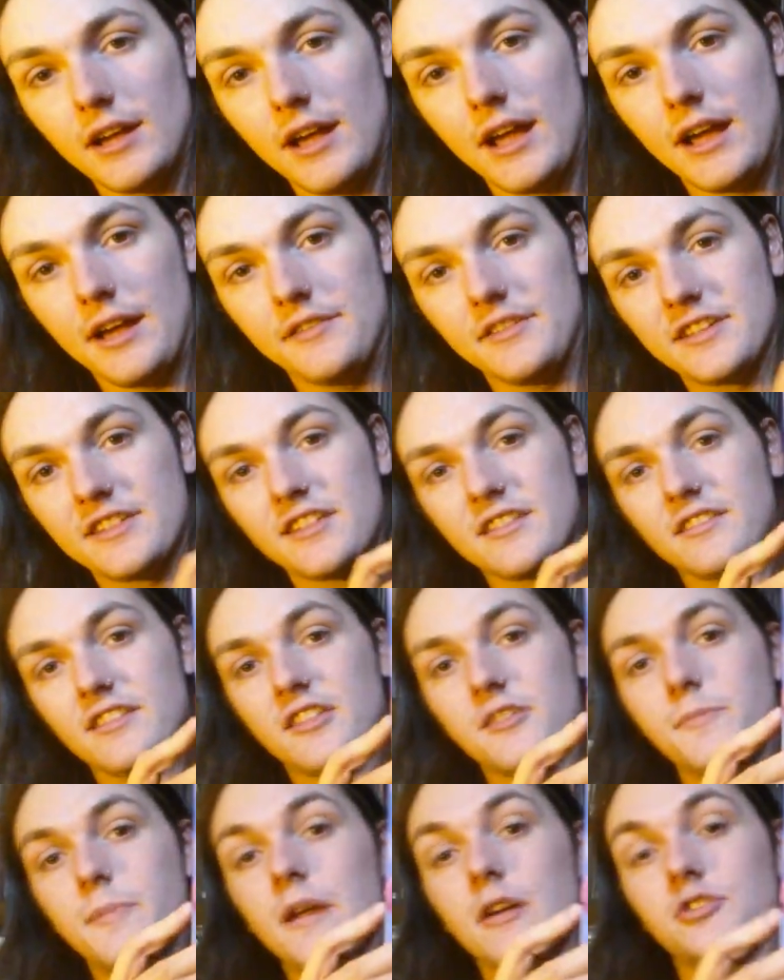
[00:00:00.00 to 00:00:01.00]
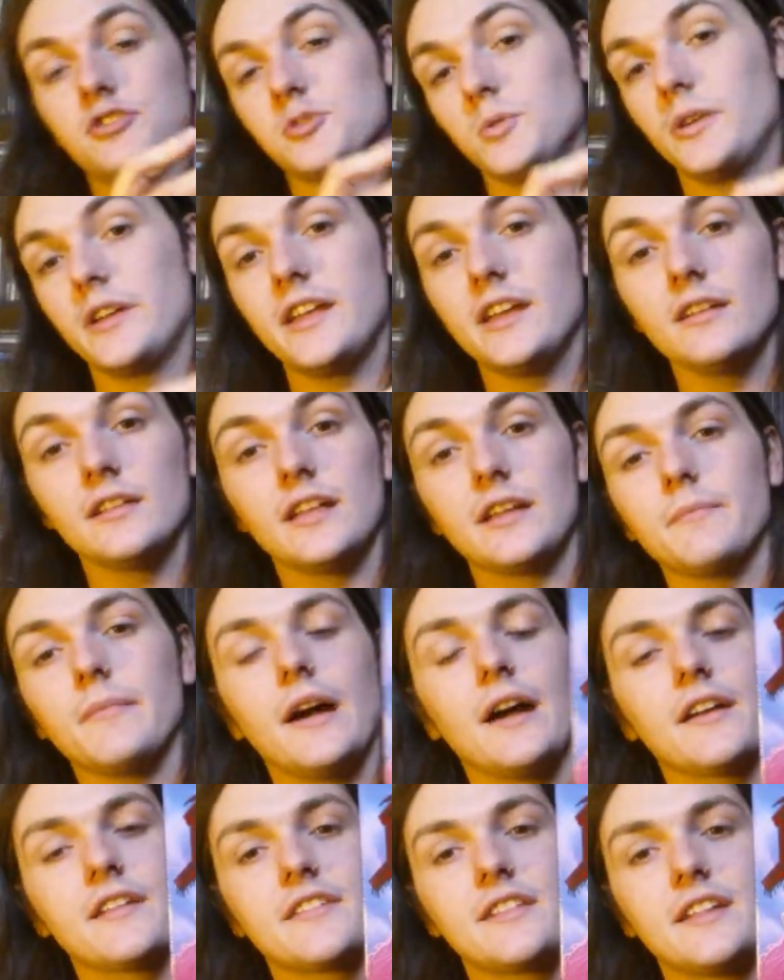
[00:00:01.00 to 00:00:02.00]
Uh, this is the Spiritual Healing
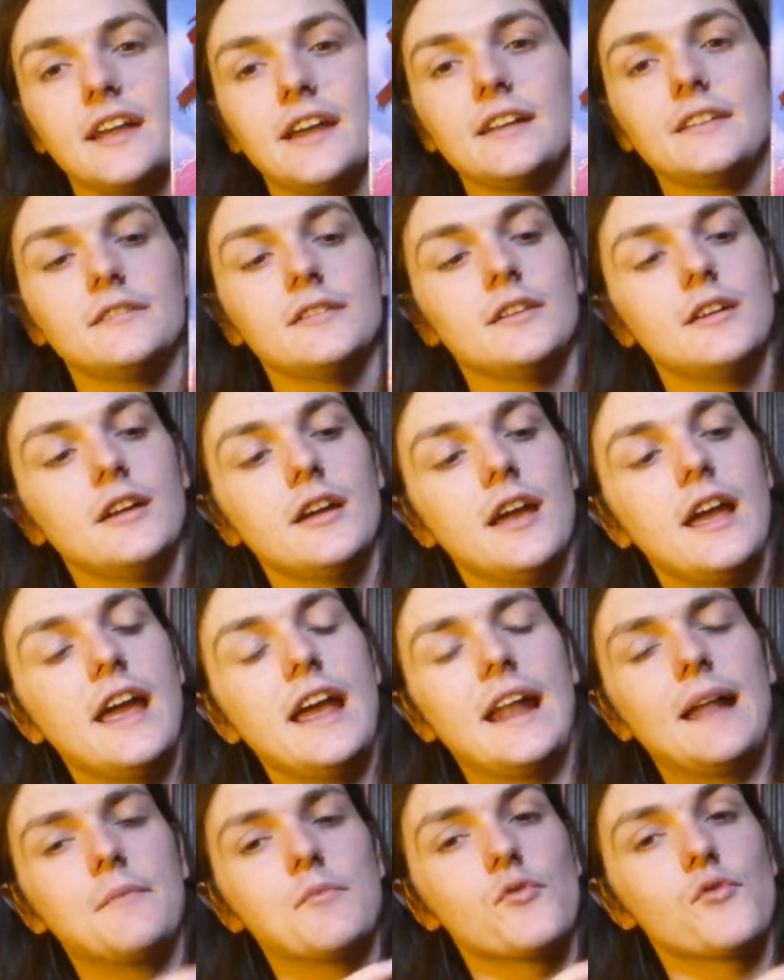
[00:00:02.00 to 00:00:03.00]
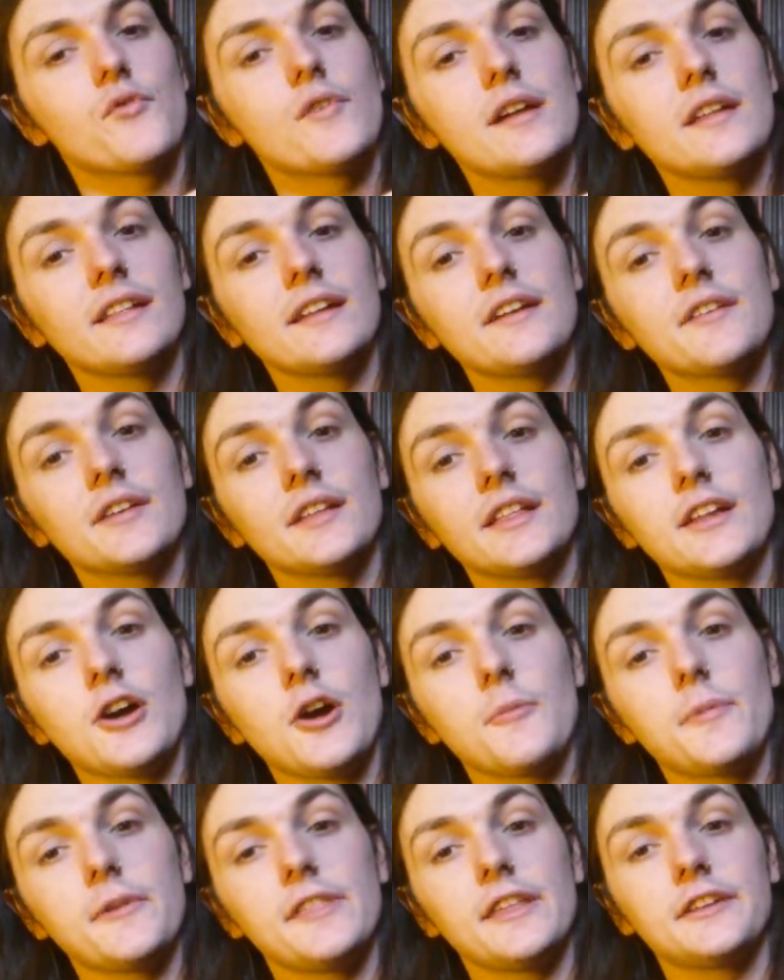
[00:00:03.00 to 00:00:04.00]
box set. And I'm really, really
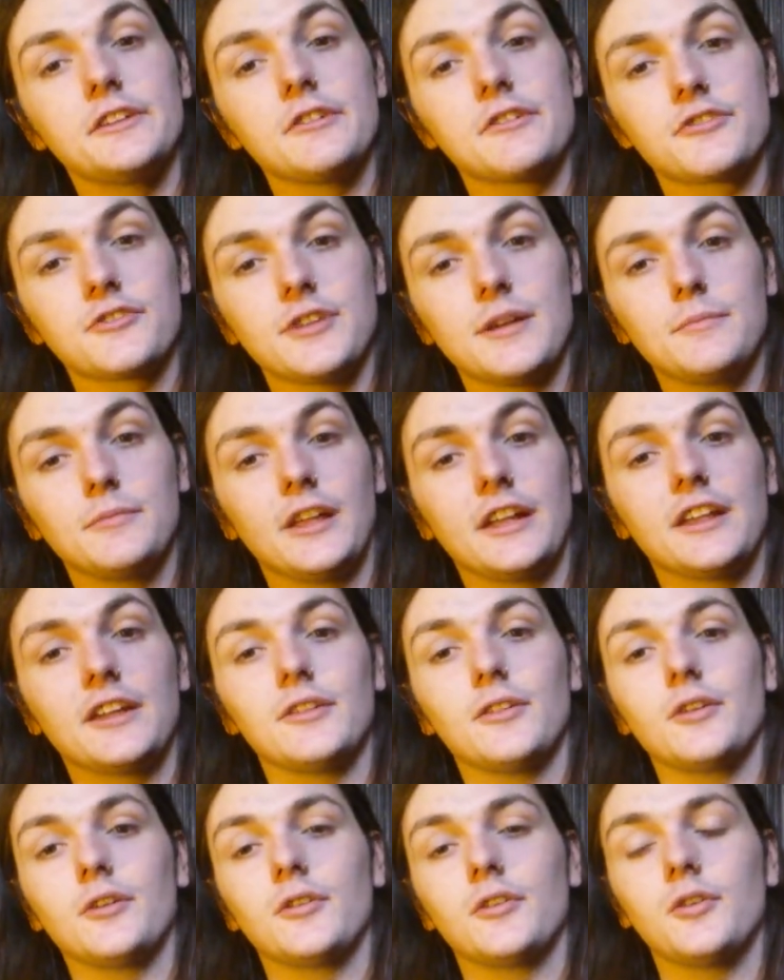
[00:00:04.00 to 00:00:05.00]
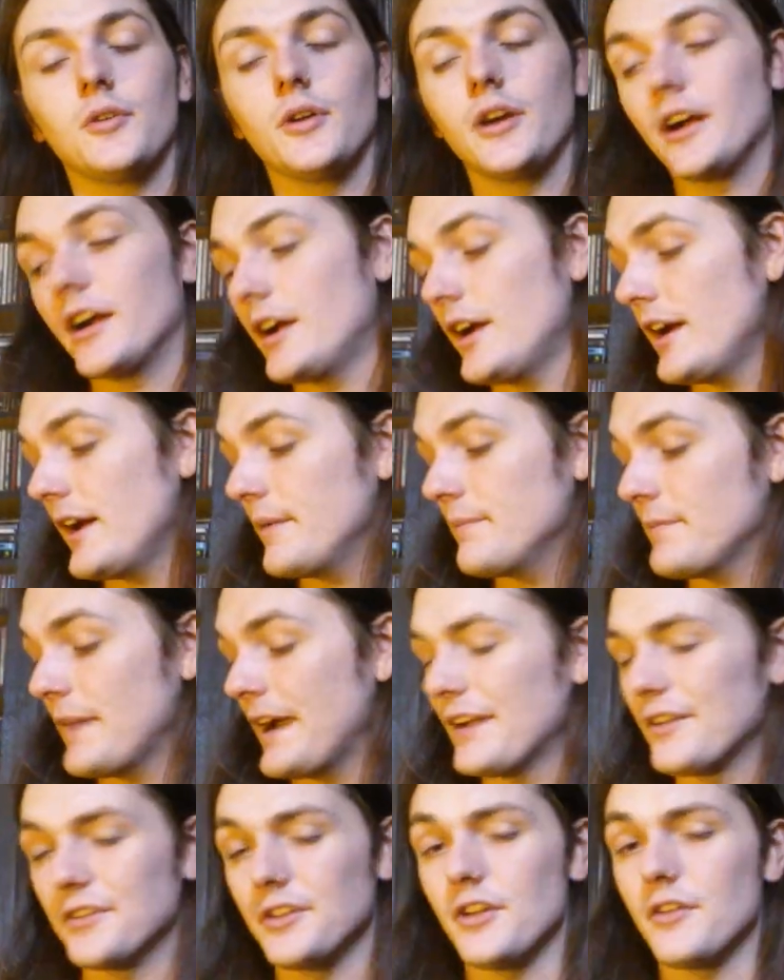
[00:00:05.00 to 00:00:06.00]
hoping they do Scream Bloody Gore. Um,
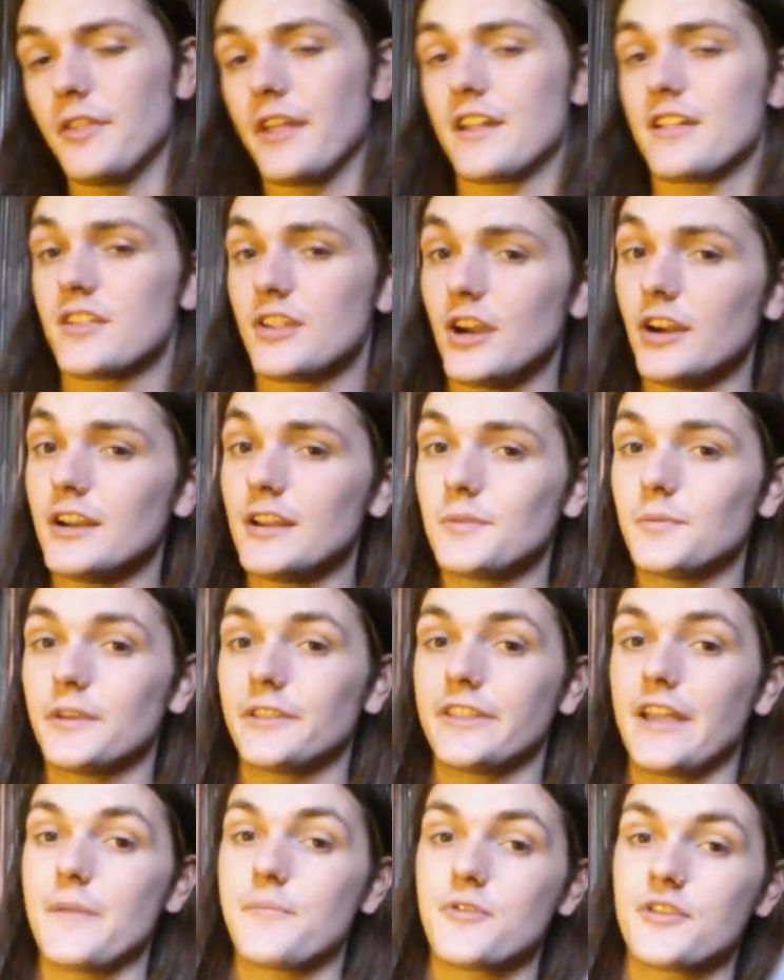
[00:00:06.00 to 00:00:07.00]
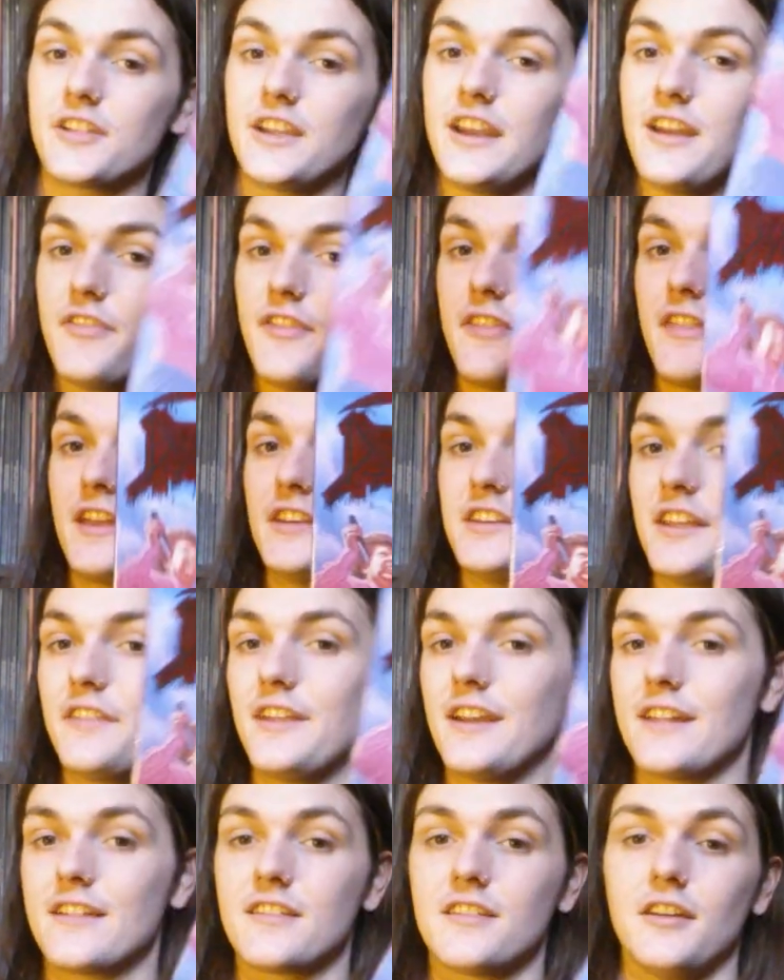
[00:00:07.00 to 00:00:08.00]
I don't know, they started with Leprosy and then they did
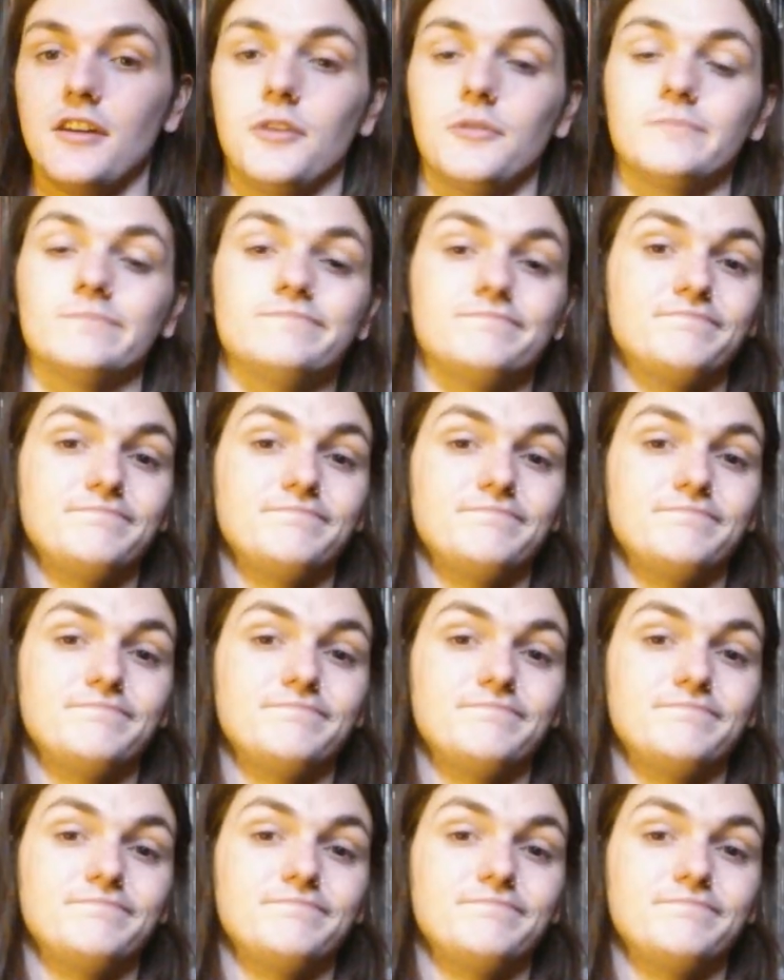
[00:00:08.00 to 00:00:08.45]
this, so